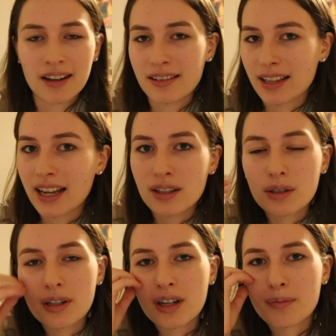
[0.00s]
because I
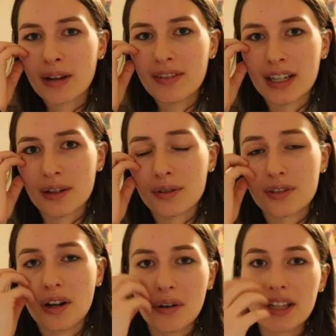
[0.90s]
included her in my videos, so